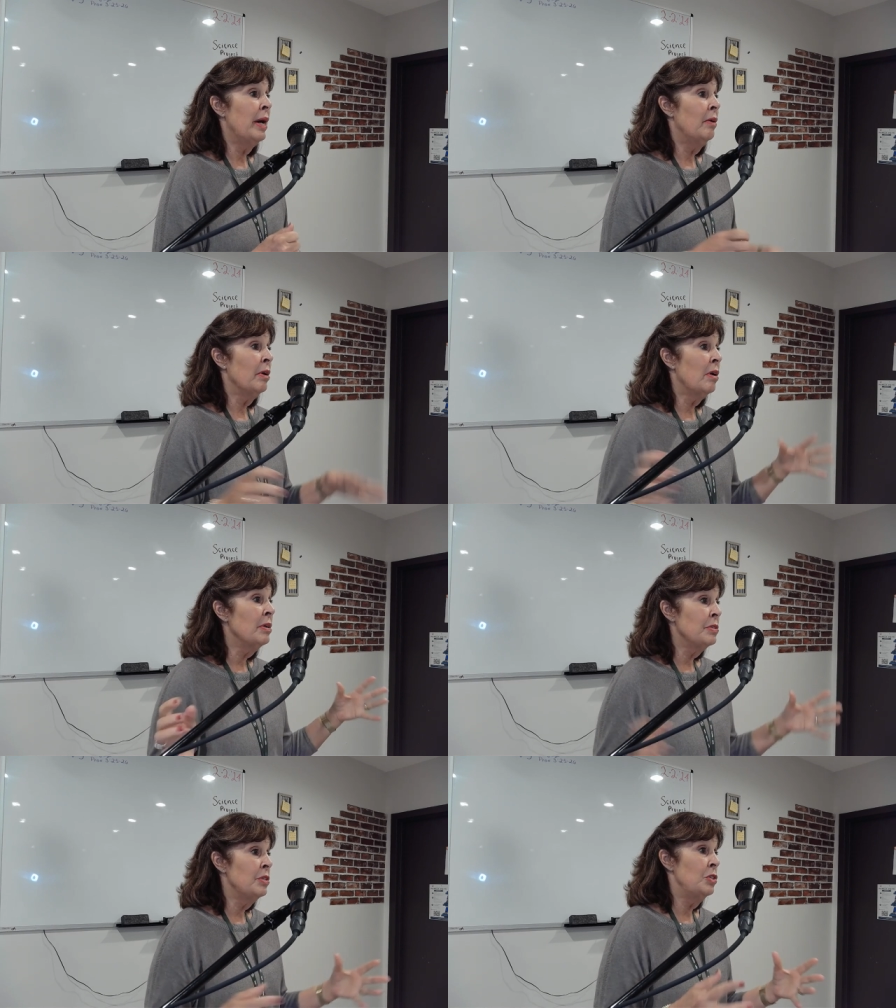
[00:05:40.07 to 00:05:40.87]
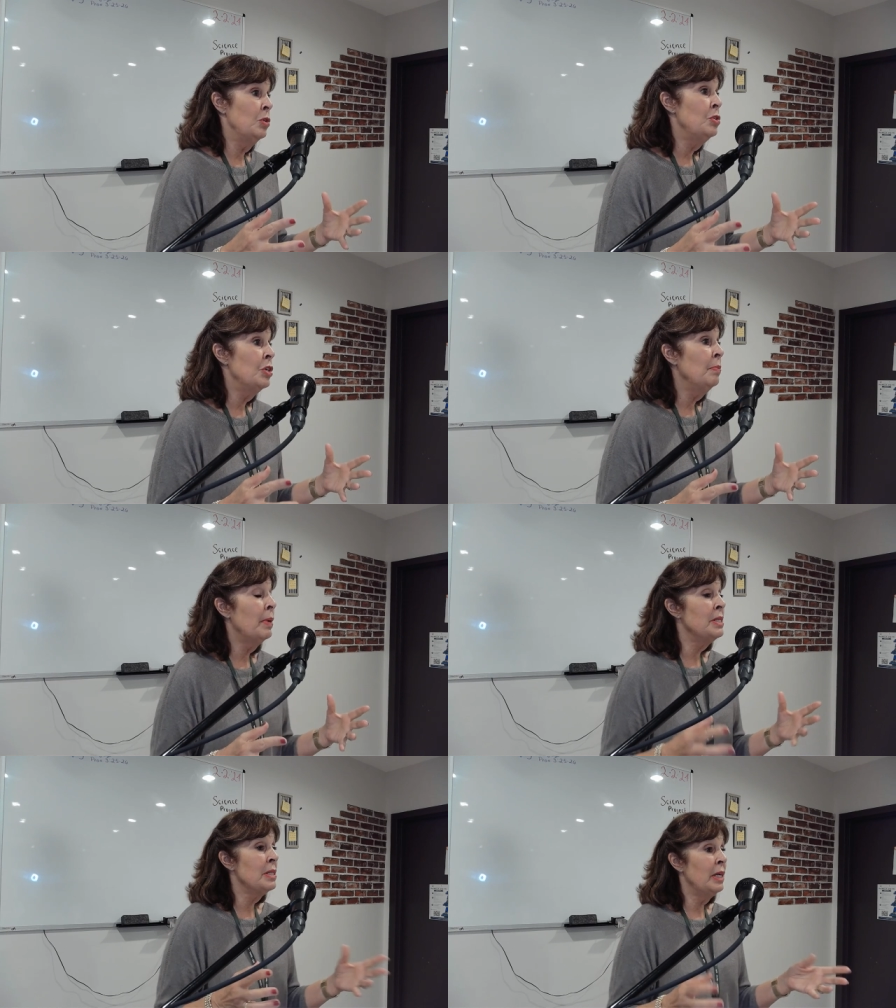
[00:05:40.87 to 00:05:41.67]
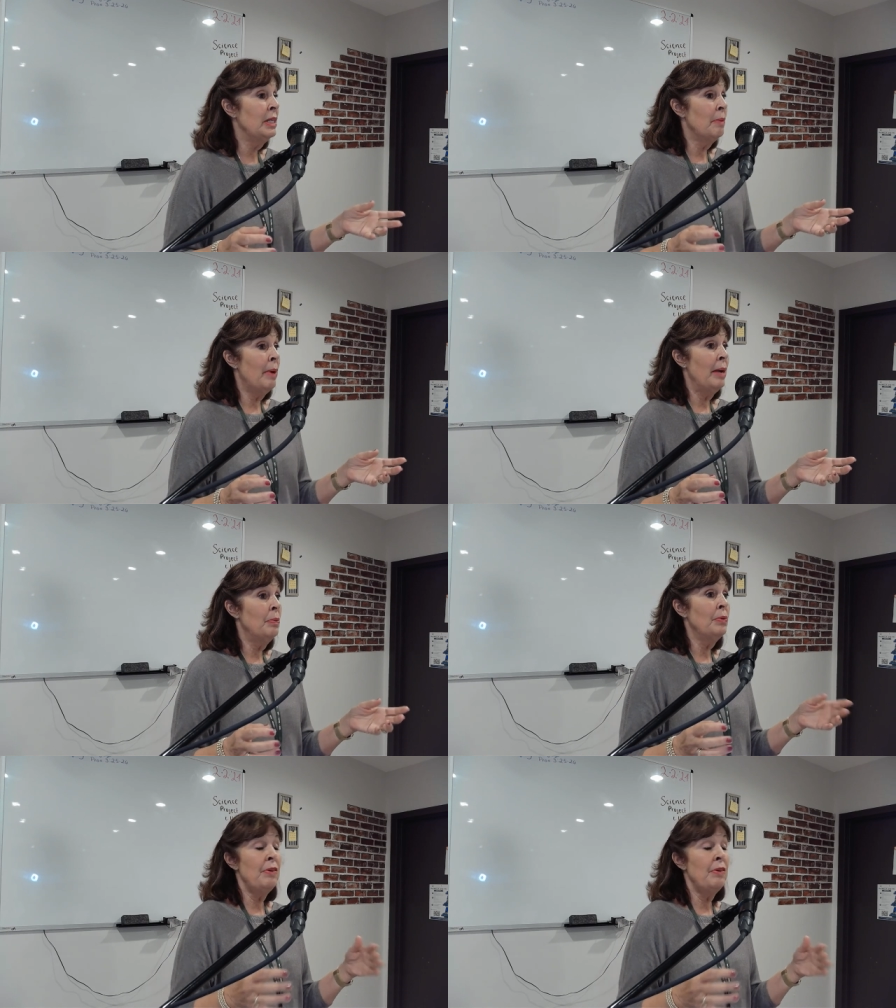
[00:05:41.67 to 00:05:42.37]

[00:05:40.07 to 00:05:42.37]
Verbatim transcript: out our Constitution by studying the Bible.